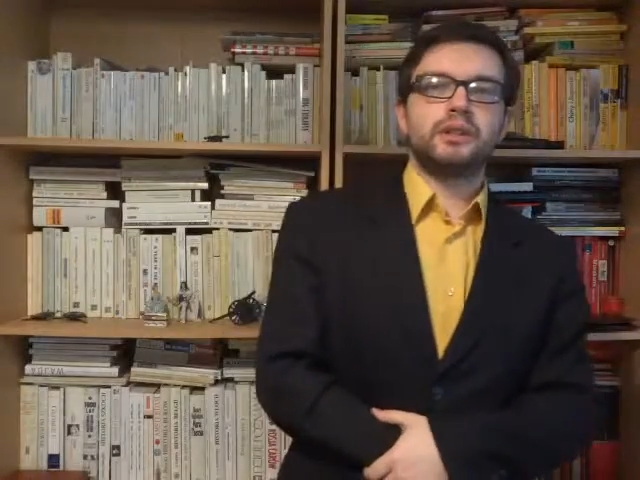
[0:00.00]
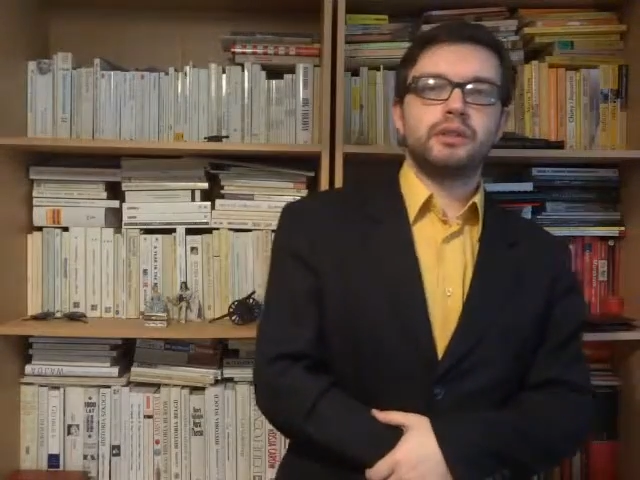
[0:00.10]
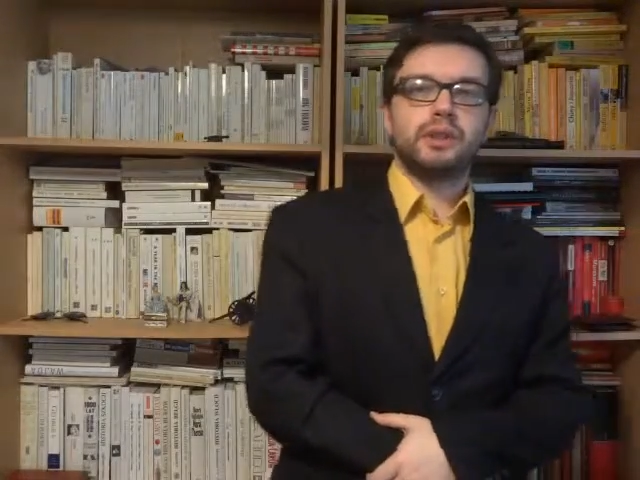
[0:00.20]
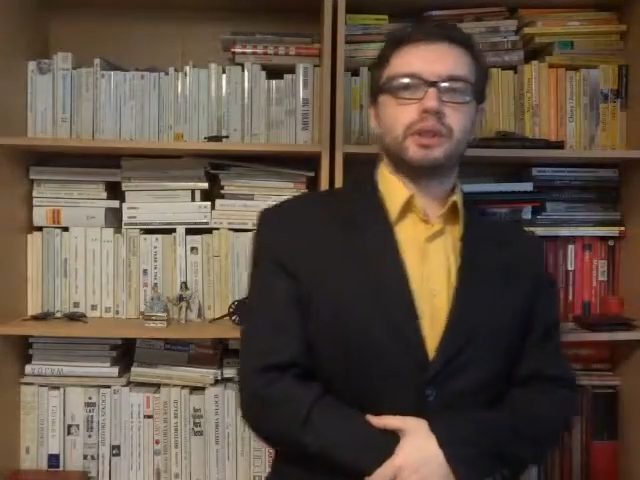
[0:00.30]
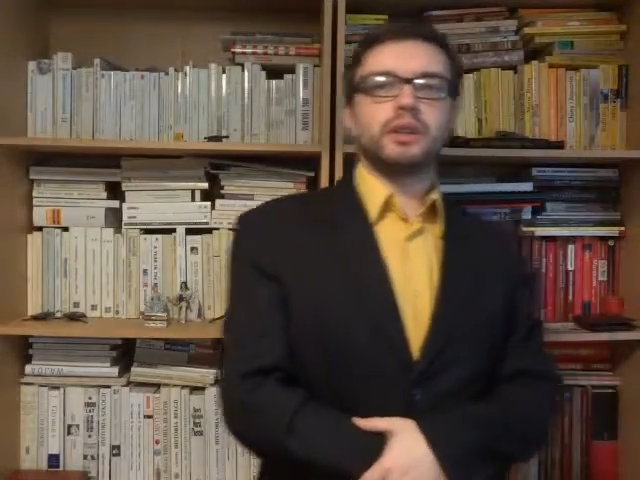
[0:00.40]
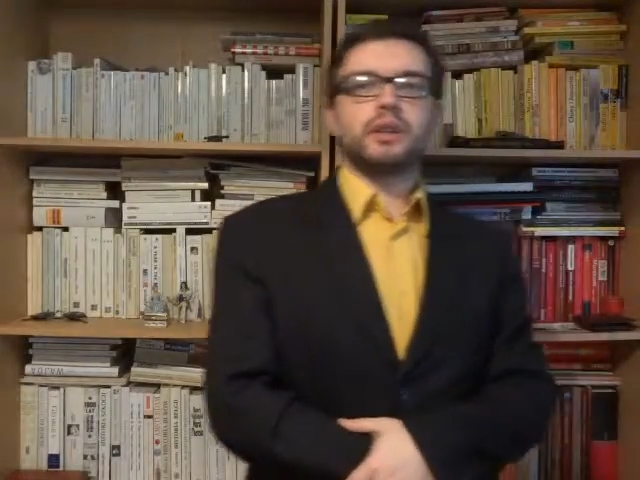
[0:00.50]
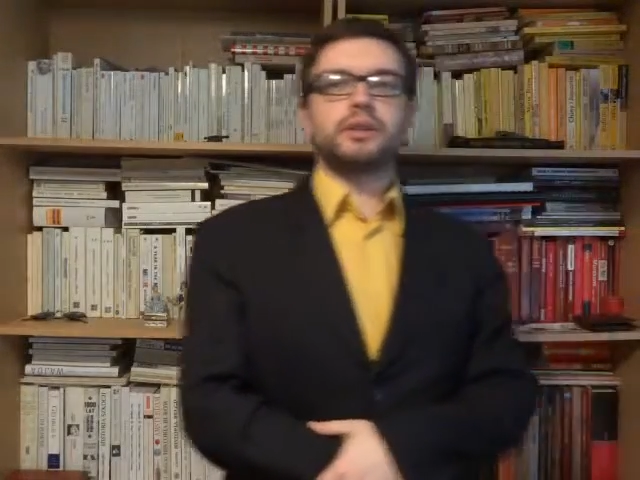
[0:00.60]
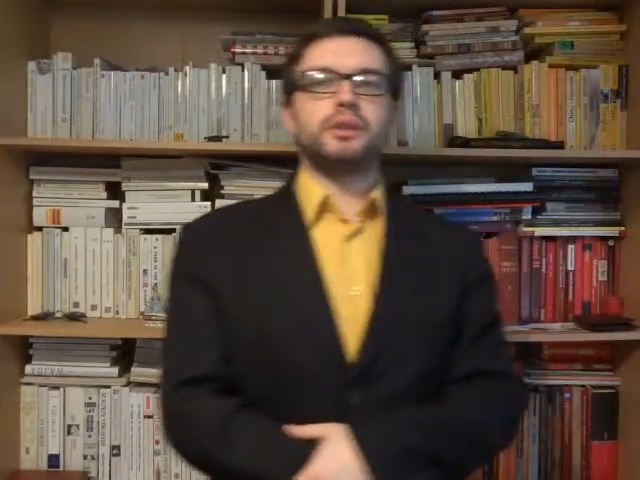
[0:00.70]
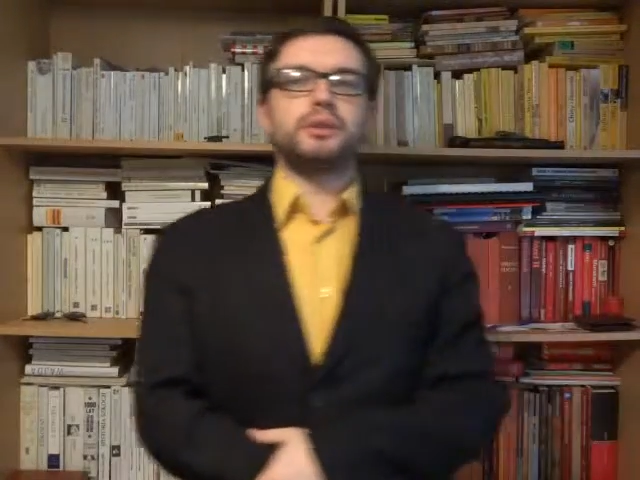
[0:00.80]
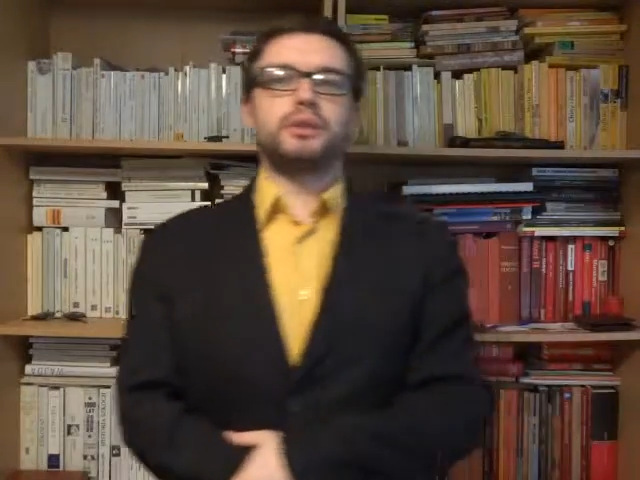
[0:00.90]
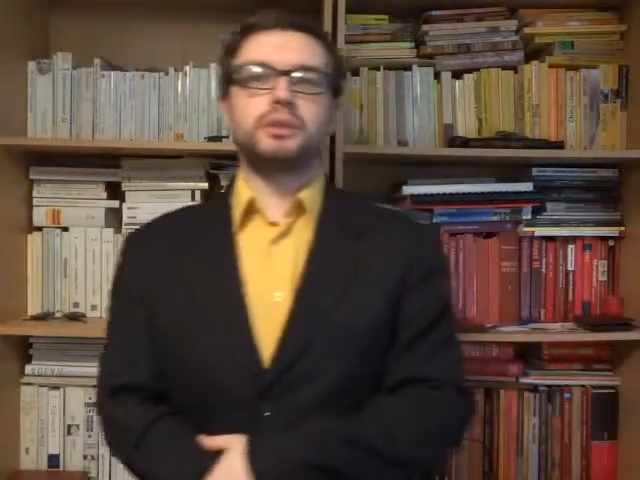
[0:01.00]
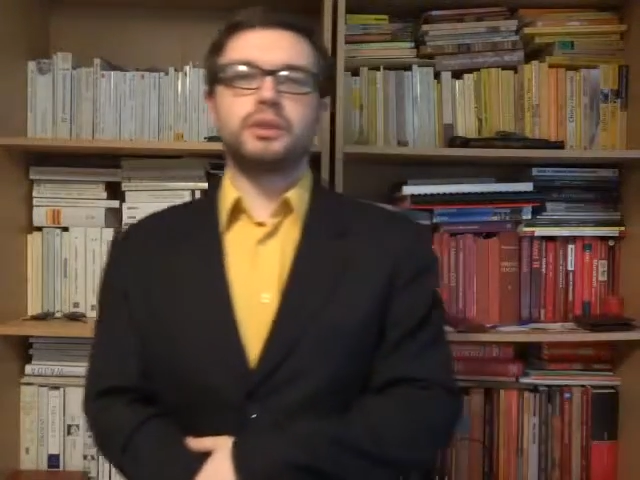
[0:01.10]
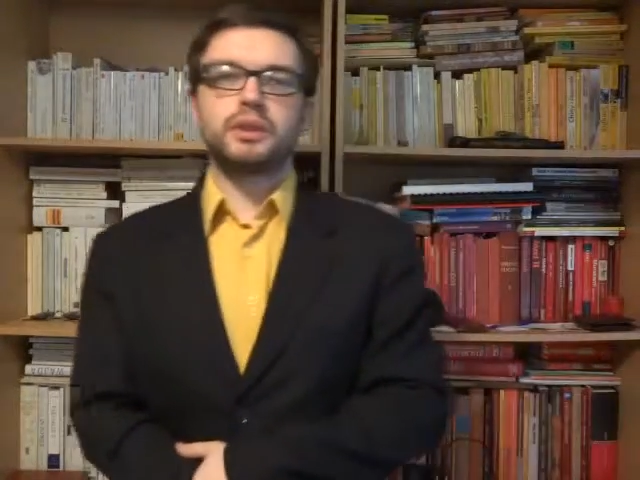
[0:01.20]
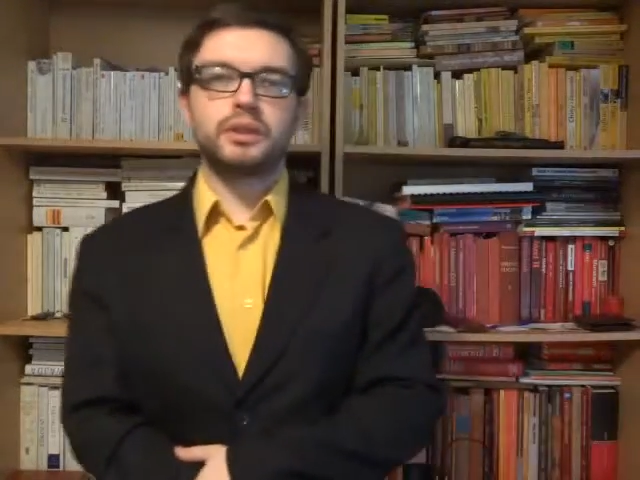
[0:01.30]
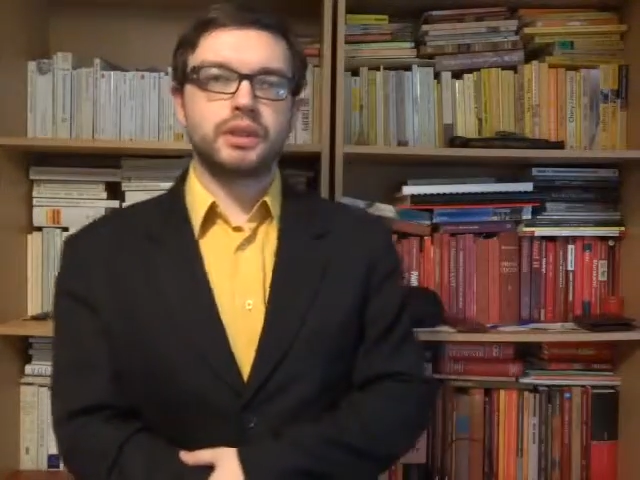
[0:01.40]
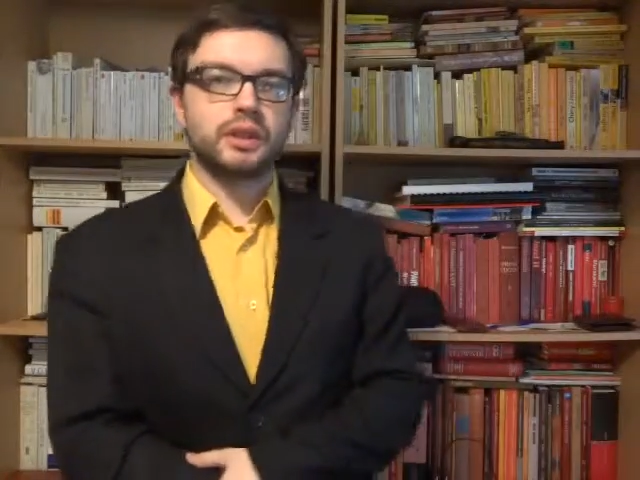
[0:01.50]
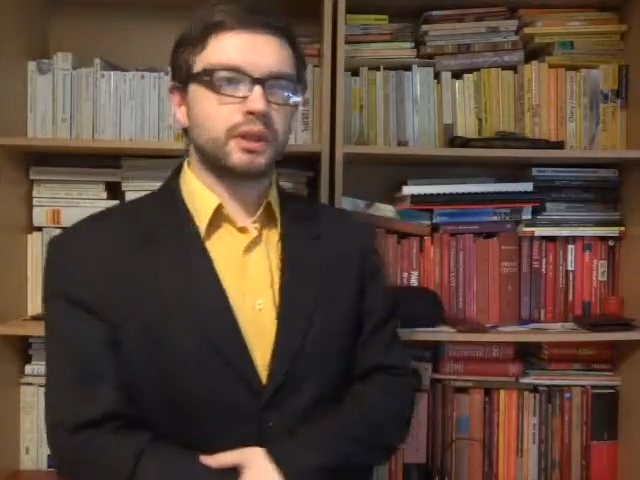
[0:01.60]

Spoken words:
critical attitude towards